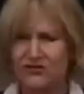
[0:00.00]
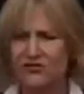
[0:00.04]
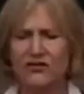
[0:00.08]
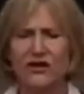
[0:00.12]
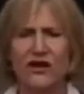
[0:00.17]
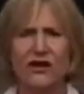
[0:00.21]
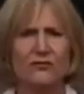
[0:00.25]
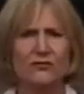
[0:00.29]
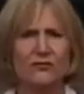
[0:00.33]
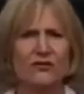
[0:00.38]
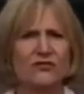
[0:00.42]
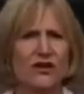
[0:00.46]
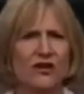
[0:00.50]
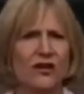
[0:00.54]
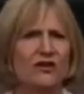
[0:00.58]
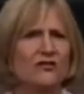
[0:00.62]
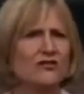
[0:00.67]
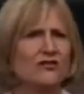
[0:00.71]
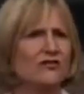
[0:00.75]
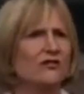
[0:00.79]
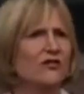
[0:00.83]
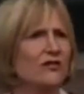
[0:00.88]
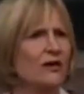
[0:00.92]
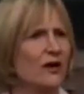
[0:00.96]
Palestine was
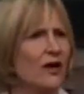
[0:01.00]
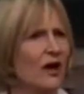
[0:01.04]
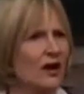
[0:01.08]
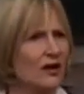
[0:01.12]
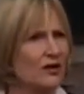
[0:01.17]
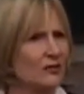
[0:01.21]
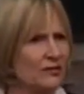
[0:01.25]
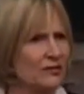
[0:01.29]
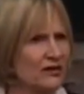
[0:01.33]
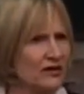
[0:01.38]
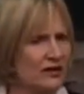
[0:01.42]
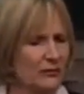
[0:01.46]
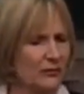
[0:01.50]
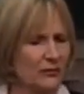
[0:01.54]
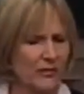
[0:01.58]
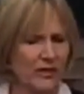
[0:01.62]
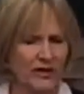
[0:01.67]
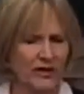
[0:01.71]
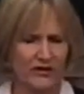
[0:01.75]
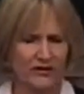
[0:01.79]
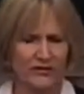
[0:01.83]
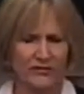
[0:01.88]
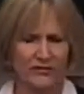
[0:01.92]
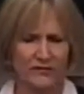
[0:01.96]
under the Ottoman
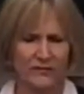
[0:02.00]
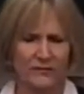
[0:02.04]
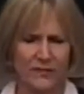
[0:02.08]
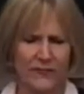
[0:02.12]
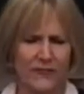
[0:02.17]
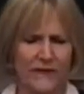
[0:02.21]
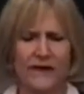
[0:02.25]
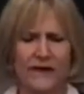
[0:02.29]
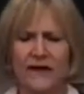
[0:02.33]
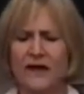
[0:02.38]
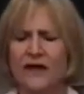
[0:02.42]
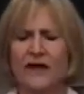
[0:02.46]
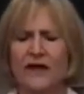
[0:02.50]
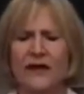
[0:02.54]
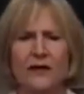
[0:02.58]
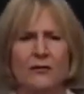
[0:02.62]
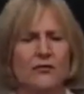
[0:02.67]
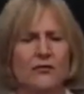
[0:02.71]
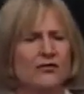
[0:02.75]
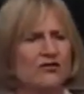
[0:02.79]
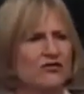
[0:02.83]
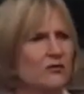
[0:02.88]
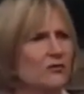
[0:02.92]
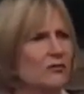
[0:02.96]
Empire.
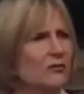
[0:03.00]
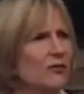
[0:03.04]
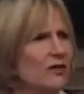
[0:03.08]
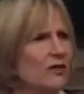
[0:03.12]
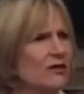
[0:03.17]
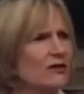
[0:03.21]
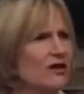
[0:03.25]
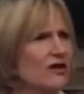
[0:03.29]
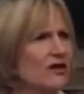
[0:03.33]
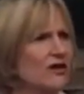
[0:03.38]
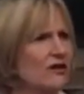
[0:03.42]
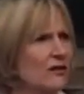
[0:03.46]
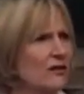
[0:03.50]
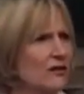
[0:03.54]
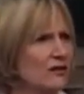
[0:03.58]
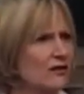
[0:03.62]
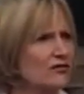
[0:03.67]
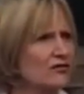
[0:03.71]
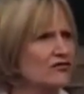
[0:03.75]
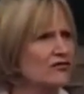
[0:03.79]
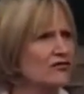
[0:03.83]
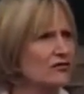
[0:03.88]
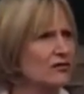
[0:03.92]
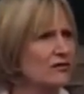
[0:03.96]
It was a
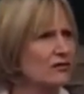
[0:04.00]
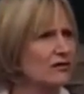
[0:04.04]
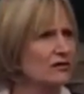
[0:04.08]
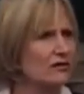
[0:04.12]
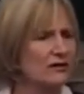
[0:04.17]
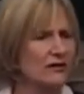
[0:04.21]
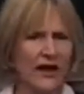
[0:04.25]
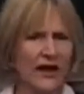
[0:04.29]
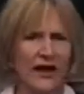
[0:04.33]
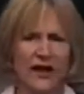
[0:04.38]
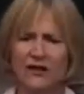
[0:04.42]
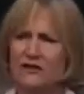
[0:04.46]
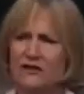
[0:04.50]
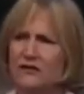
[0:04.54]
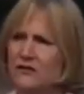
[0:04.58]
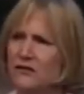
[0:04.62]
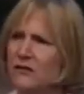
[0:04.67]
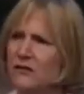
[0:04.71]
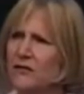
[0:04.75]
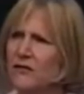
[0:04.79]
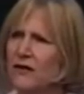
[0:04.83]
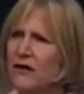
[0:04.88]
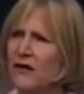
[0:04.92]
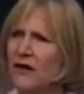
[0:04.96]
multicultural land,
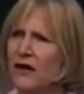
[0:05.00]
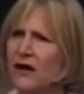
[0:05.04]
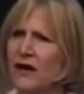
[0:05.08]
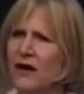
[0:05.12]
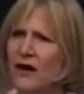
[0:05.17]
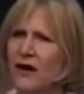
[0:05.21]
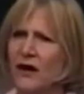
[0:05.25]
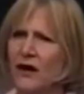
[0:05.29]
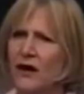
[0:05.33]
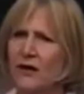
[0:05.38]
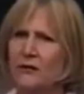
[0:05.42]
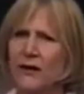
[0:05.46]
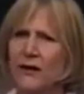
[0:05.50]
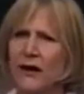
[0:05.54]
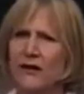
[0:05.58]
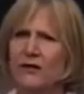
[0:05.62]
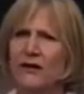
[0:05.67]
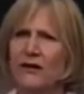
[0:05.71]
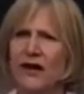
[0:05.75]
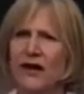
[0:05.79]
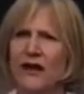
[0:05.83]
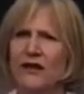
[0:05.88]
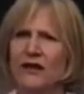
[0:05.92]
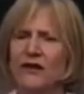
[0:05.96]

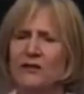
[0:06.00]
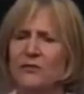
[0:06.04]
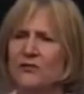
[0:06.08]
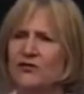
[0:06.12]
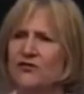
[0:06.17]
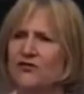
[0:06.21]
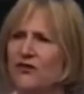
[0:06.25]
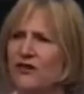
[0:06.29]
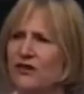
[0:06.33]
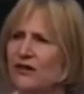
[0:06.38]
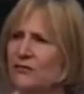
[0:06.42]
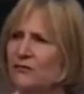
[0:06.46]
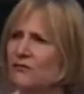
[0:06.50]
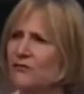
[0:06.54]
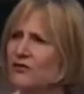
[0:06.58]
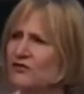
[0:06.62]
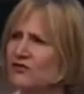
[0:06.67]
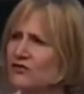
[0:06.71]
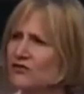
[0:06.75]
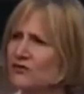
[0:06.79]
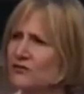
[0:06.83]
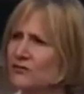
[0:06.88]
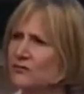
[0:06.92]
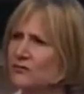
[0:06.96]
about 80%
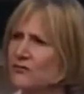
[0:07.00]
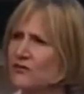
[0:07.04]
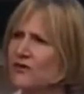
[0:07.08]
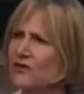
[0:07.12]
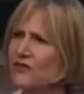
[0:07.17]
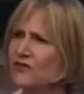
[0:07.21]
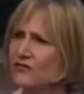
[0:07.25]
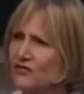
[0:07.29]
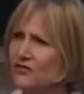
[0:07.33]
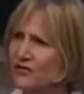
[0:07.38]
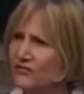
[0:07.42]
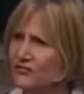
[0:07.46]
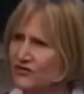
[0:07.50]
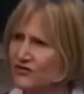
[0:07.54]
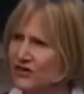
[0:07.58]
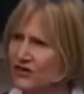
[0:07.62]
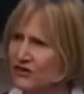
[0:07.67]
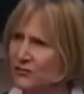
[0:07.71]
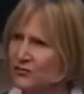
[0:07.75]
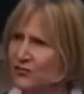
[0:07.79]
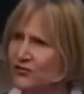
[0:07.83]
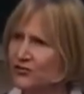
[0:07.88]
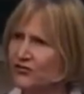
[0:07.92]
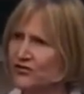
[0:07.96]
Muslim,
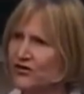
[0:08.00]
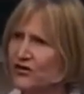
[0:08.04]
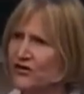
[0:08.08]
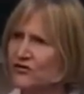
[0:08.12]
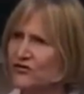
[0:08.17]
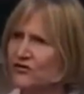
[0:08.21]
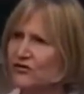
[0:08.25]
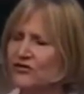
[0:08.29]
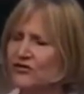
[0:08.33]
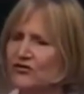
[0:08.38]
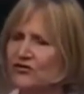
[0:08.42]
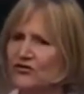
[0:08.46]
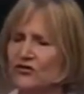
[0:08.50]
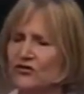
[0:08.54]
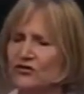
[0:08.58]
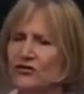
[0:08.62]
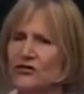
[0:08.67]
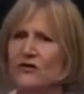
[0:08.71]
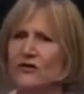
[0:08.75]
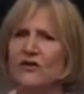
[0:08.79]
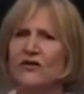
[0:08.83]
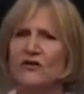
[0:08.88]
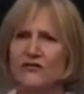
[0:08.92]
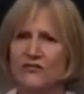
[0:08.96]
15%
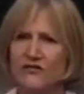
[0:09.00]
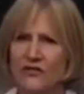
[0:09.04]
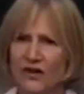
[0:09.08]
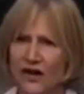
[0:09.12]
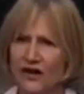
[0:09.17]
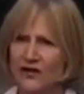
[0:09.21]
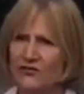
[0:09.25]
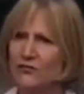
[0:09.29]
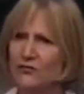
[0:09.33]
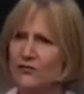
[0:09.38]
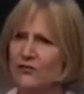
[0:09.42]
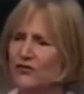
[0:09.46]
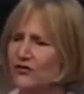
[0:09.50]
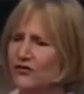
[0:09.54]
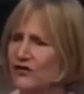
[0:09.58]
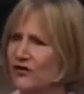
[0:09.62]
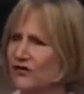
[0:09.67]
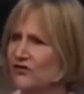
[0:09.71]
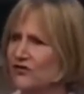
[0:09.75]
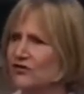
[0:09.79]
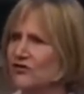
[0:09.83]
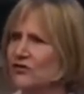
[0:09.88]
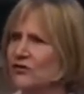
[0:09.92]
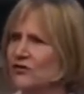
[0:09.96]
Christian,
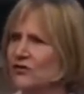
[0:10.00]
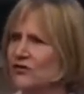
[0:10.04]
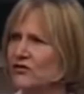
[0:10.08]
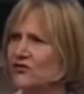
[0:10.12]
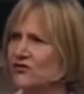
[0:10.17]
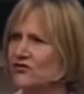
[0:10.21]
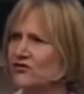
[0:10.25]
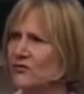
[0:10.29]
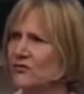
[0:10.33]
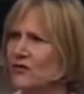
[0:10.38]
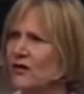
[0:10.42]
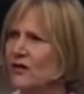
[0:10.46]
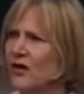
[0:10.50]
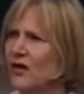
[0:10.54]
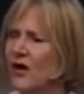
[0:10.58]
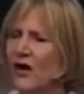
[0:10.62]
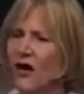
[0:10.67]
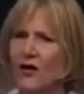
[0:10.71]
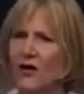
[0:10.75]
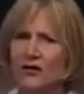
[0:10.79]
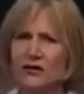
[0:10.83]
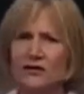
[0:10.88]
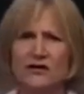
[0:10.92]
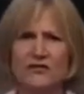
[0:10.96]
5% Jewish,
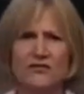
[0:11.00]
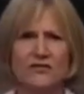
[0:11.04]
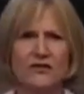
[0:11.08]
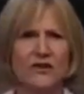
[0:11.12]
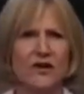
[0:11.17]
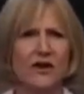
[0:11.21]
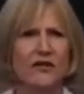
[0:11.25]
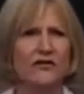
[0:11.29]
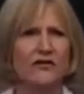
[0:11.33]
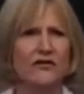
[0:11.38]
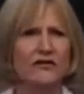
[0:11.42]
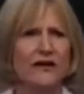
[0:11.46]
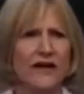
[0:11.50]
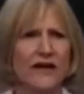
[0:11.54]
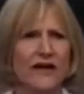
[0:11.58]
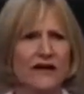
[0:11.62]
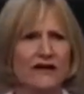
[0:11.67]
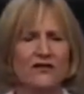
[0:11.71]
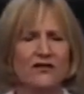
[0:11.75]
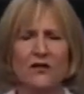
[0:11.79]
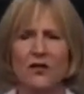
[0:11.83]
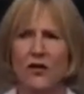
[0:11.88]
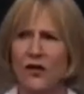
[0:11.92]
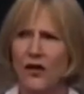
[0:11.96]
all living on the
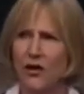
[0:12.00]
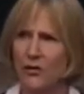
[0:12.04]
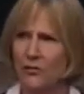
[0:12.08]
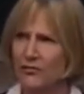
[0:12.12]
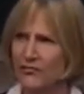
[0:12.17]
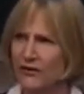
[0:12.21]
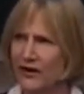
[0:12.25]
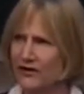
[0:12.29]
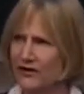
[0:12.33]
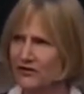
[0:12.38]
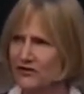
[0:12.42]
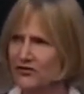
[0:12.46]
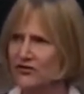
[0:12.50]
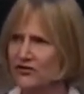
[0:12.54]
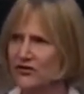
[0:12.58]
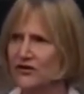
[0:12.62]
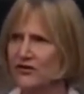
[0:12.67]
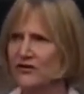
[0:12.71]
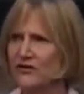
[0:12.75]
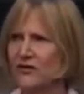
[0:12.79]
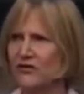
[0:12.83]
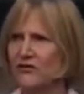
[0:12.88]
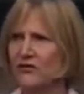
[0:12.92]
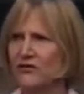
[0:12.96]
land, all
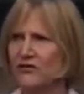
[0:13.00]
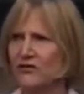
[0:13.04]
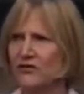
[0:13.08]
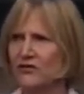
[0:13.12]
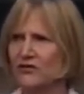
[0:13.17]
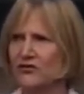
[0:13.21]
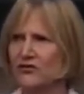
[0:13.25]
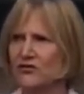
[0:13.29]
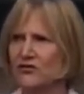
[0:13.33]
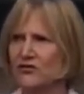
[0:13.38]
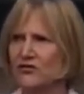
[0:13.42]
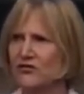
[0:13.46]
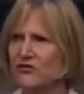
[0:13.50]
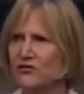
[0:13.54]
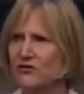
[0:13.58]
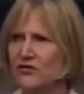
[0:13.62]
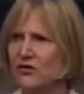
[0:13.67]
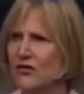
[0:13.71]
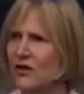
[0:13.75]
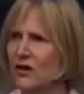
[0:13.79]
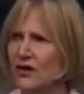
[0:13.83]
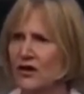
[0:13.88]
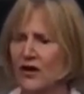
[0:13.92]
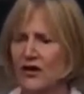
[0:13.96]
practicing their
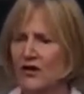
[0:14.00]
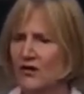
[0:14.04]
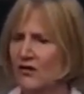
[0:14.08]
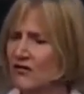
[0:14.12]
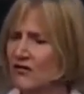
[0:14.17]
religions